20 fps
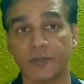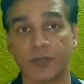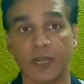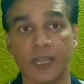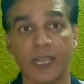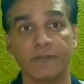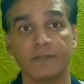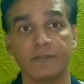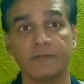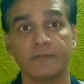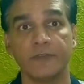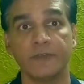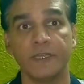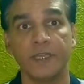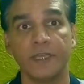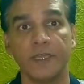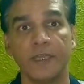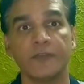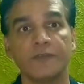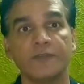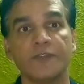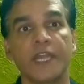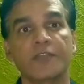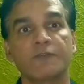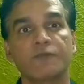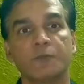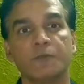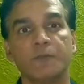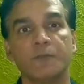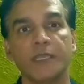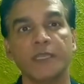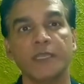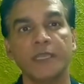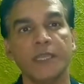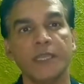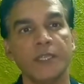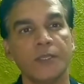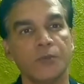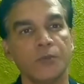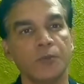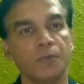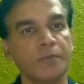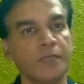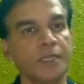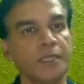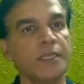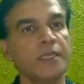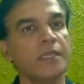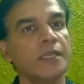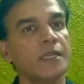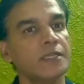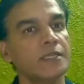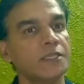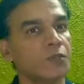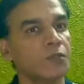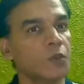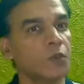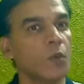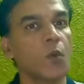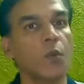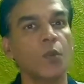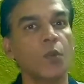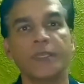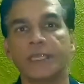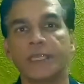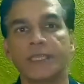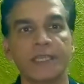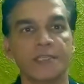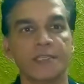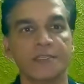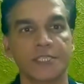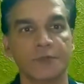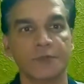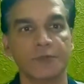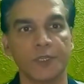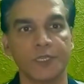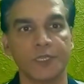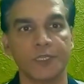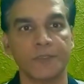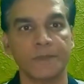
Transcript: your life, that would be to be your own data steward.